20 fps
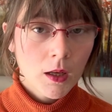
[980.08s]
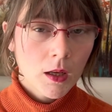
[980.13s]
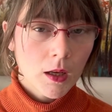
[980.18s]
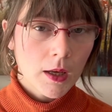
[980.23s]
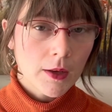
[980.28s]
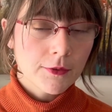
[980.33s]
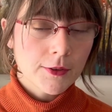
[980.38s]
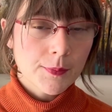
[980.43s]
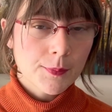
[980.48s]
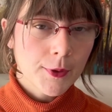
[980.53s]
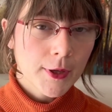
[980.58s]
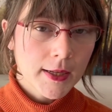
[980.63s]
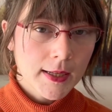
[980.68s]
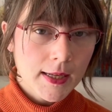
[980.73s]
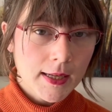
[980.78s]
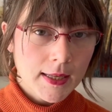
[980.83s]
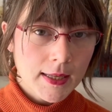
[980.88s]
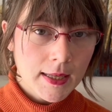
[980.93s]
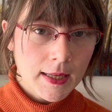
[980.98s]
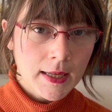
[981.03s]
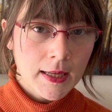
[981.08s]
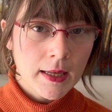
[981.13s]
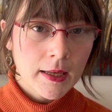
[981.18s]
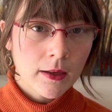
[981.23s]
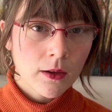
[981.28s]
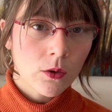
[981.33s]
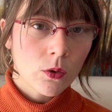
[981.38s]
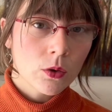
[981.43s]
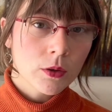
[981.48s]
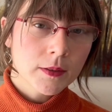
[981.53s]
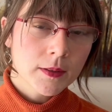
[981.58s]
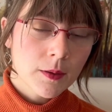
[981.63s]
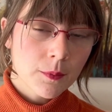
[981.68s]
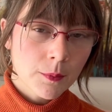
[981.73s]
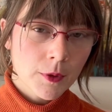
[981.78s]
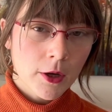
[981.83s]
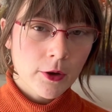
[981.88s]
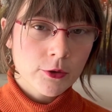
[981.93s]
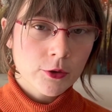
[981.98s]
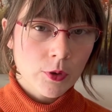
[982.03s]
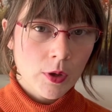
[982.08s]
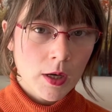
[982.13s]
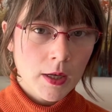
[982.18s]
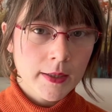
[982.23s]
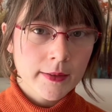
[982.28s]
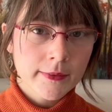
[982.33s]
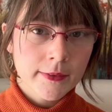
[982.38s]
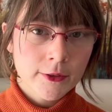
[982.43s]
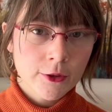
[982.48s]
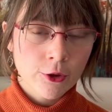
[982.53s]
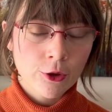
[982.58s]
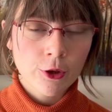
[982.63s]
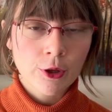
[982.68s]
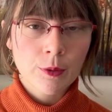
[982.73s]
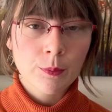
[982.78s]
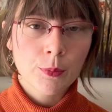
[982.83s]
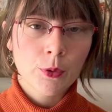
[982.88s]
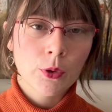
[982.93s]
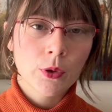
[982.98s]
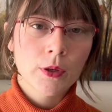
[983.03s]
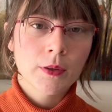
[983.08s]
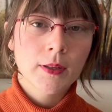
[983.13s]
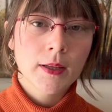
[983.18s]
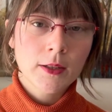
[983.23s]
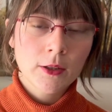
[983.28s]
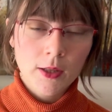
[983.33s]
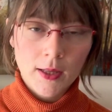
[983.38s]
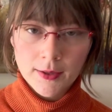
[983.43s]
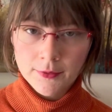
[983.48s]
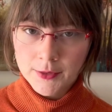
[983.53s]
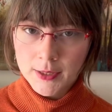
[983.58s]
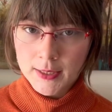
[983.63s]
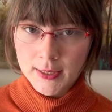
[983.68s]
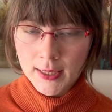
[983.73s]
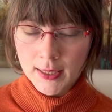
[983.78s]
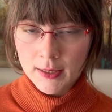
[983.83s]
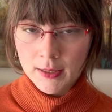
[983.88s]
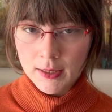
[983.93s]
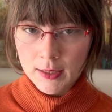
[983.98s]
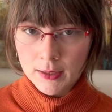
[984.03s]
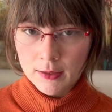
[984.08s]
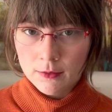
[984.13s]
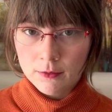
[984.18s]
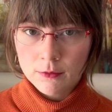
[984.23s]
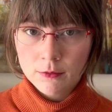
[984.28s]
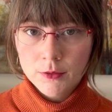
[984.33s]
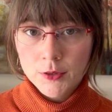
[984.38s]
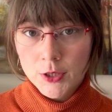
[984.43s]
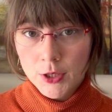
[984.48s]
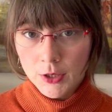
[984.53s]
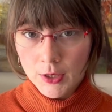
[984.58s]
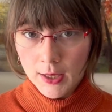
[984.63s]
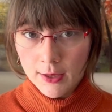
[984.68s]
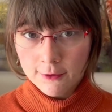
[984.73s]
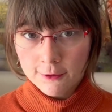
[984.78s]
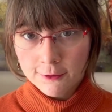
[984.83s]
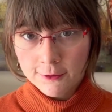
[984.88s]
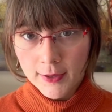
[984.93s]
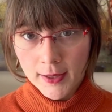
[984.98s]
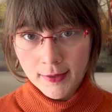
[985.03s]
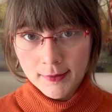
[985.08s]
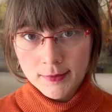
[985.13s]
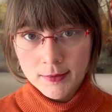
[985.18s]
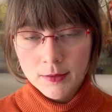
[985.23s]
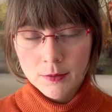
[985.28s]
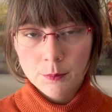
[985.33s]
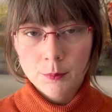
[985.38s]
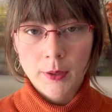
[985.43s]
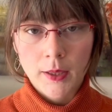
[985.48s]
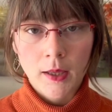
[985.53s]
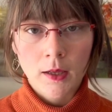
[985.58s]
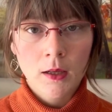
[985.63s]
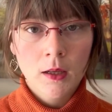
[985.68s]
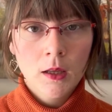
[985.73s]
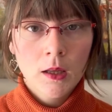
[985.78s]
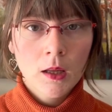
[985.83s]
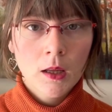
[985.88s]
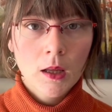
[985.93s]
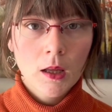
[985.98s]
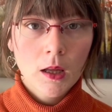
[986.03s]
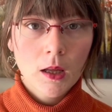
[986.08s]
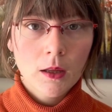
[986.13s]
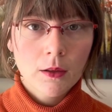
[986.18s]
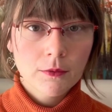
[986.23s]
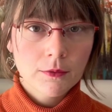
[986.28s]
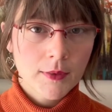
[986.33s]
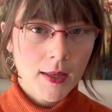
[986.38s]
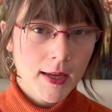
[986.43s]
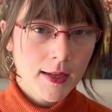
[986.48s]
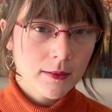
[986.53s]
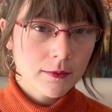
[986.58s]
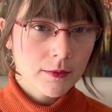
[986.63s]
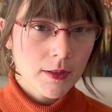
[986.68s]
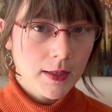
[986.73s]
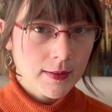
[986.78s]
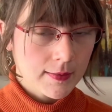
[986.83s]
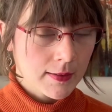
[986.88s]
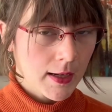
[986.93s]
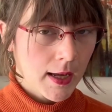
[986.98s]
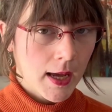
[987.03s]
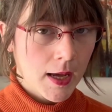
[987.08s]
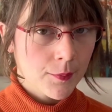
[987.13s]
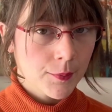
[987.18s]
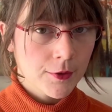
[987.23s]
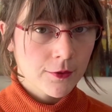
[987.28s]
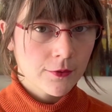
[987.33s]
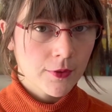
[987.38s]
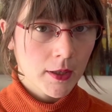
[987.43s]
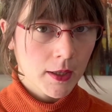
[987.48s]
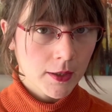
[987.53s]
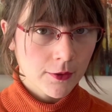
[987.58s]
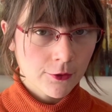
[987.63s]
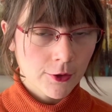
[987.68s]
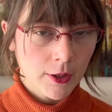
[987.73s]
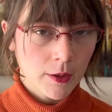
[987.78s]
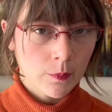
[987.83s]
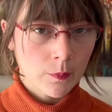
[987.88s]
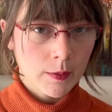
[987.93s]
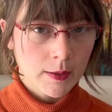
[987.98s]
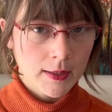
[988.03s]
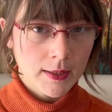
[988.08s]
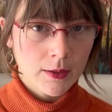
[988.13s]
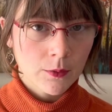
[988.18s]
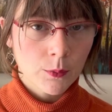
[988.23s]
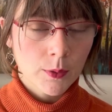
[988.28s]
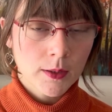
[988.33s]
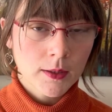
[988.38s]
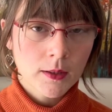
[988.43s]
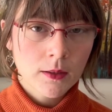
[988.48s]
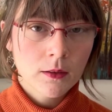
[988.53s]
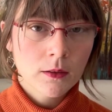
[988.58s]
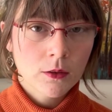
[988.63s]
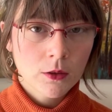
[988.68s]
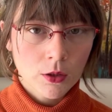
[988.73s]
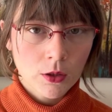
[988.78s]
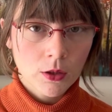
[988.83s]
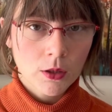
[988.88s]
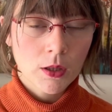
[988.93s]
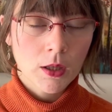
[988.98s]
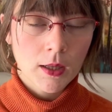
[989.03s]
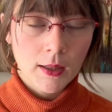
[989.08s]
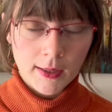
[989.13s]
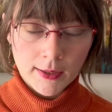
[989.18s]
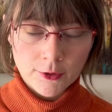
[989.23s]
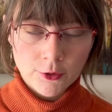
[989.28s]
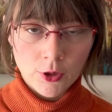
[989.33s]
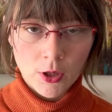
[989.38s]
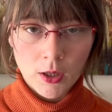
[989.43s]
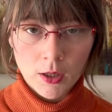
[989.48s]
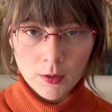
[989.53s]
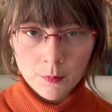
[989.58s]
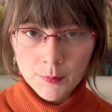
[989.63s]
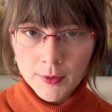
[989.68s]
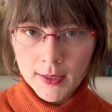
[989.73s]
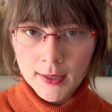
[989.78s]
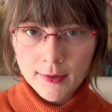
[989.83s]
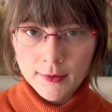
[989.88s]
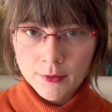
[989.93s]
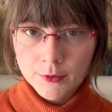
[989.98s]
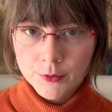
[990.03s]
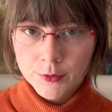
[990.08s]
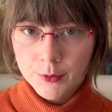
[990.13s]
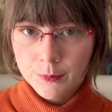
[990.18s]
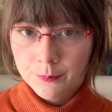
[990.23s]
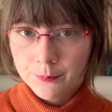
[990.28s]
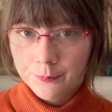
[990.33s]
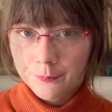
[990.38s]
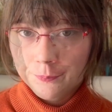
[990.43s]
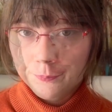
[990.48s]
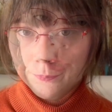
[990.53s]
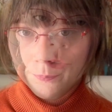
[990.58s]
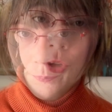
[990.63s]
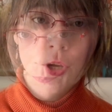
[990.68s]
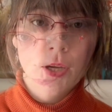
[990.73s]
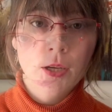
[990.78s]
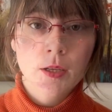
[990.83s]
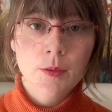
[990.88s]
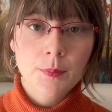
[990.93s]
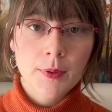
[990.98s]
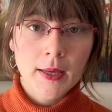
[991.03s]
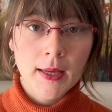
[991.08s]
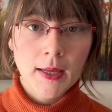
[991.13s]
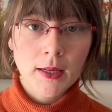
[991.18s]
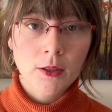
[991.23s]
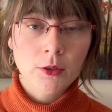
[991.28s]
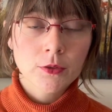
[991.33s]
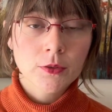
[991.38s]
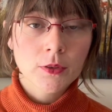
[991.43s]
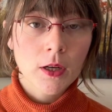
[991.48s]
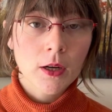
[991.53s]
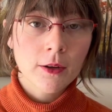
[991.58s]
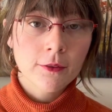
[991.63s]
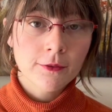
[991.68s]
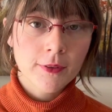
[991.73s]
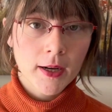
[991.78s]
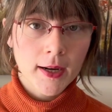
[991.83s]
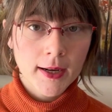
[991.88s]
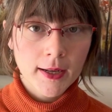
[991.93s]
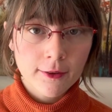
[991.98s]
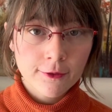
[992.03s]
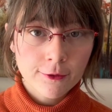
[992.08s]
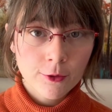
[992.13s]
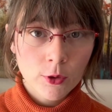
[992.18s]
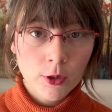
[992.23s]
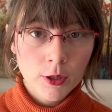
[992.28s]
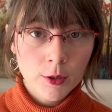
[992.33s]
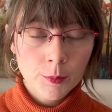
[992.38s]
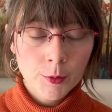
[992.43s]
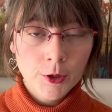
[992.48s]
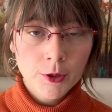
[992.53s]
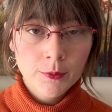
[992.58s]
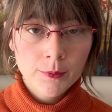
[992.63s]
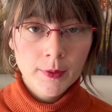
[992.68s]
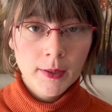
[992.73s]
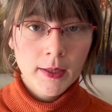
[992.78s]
If you break a key or something goes wrong in the circuit board, then you'll have to take it in to get fixed. But that doesn't happen very frequently with good electronic pianos. Electronic pianos are very affordable,